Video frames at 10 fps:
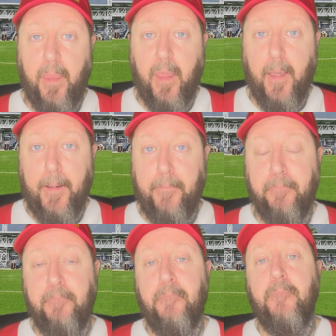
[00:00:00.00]

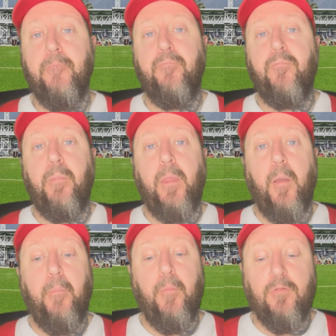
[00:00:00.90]

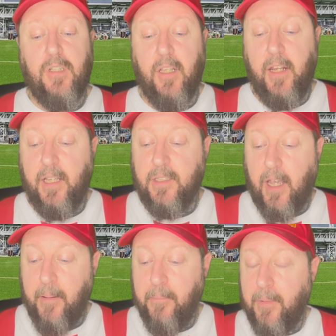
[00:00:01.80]
Until the next time,